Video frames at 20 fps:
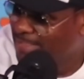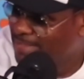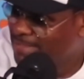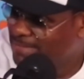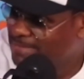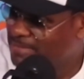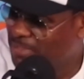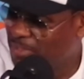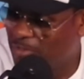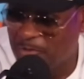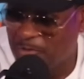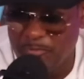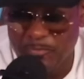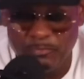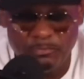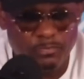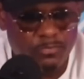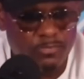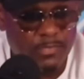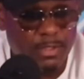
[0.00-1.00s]
So
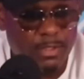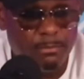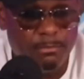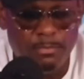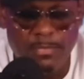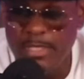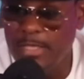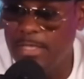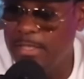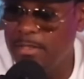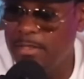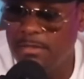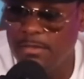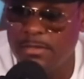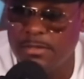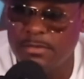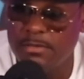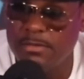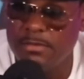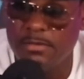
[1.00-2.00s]
me,
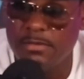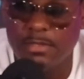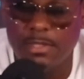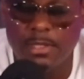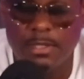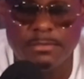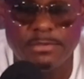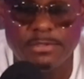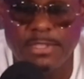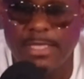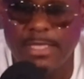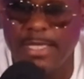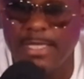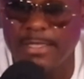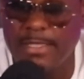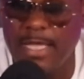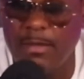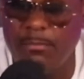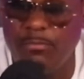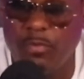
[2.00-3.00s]
you know what I'm saying,
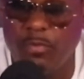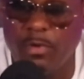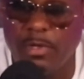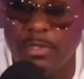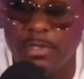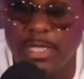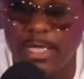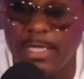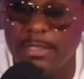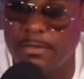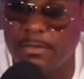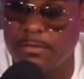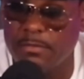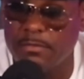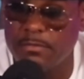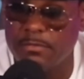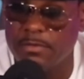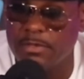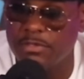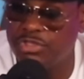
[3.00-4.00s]
at that point, like,
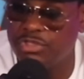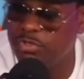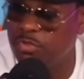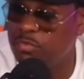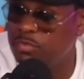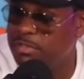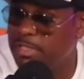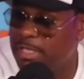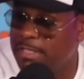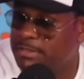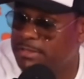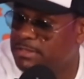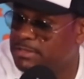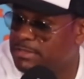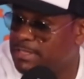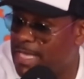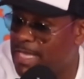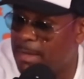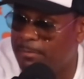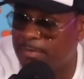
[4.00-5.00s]
the shooting had
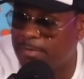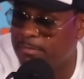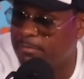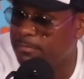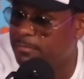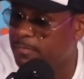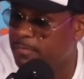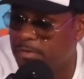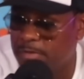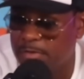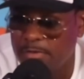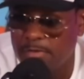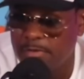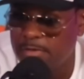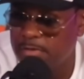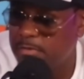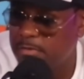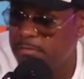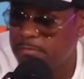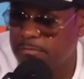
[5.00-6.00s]
just happened
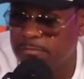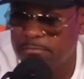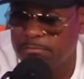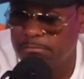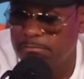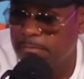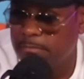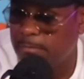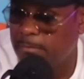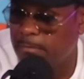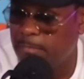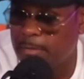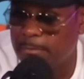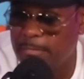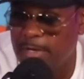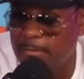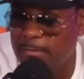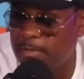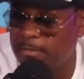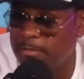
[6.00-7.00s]

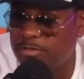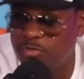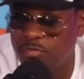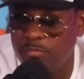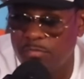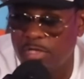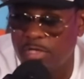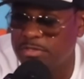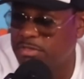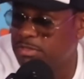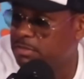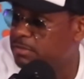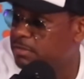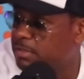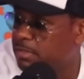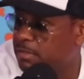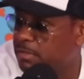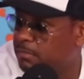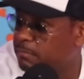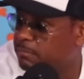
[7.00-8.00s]
maybe 2 months
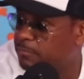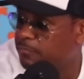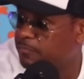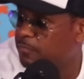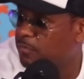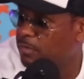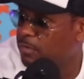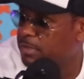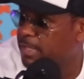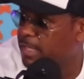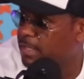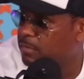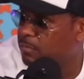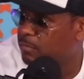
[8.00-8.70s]
before that or